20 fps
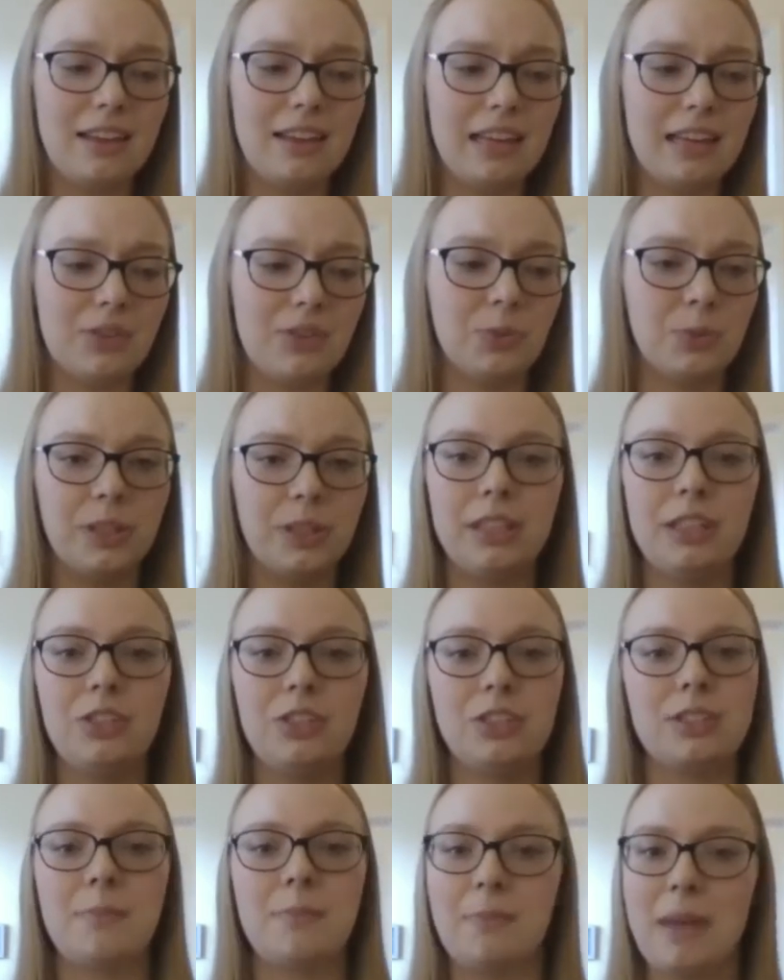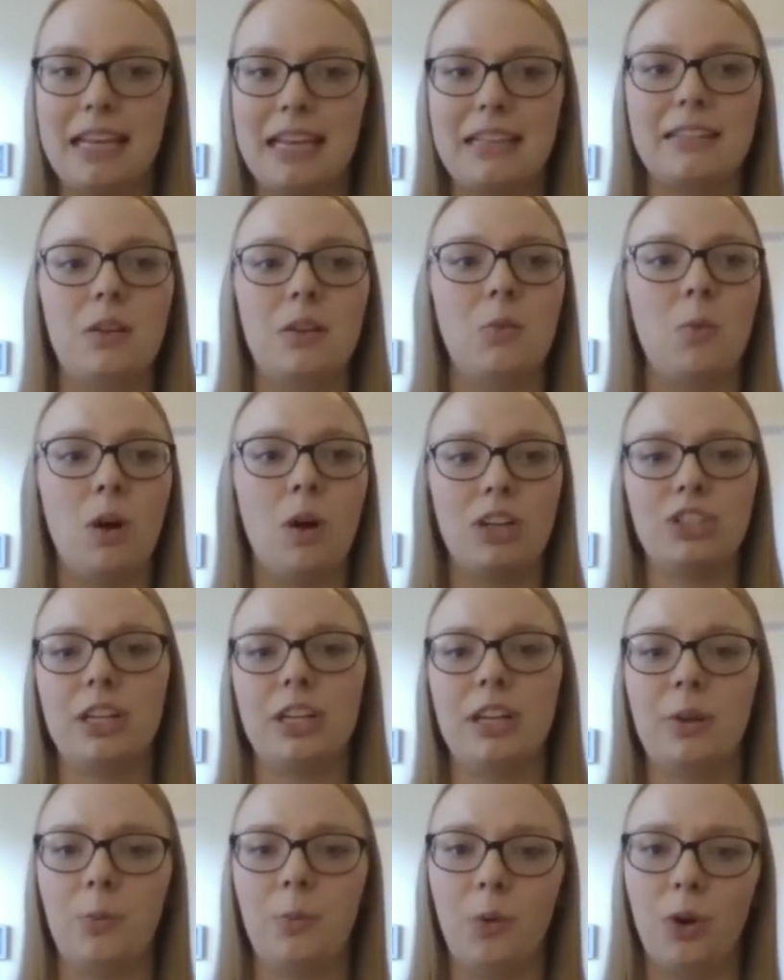it's really just amazing
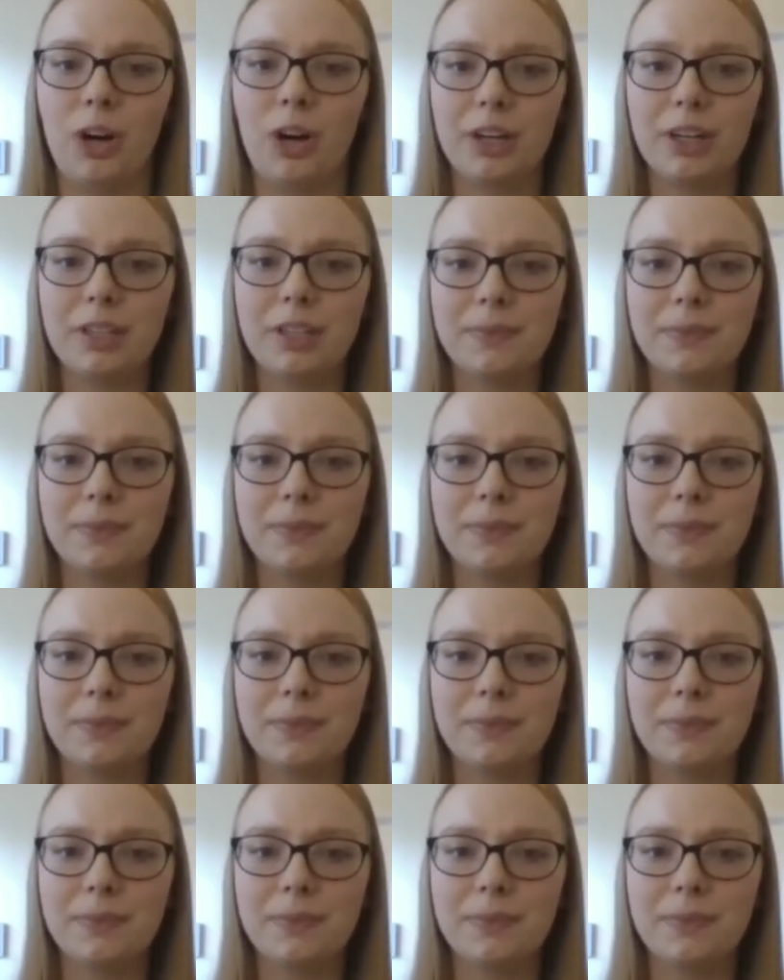watching him work.